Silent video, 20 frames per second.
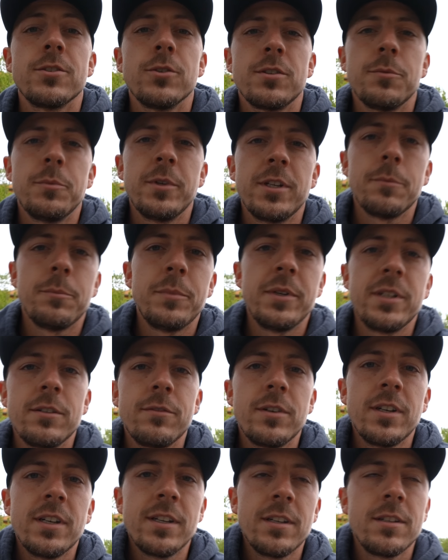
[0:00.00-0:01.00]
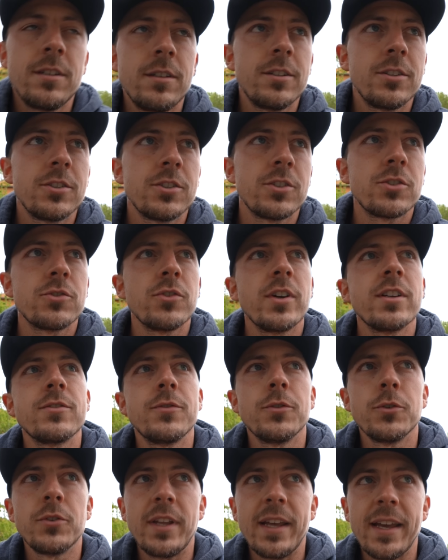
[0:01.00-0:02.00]
So it's been a bit of a
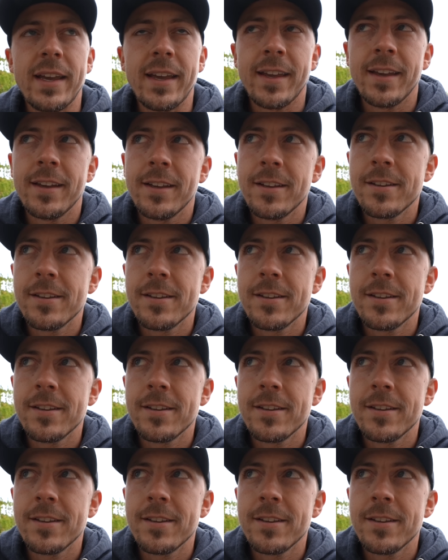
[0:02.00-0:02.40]
stressful day.